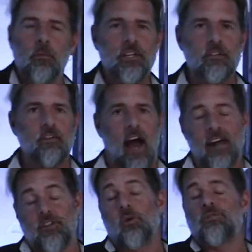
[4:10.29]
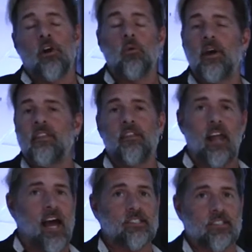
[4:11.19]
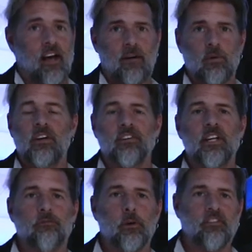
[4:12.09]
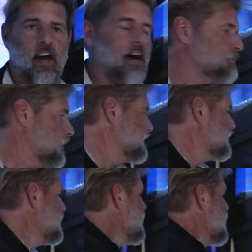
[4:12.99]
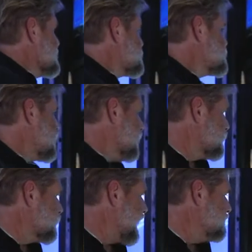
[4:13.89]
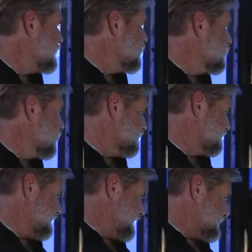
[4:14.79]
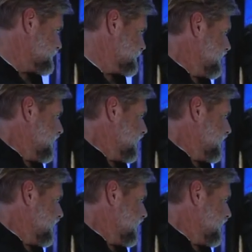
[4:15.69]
We, I don't know when the last time or even if we've had one. This is called a rainbow wolf fish.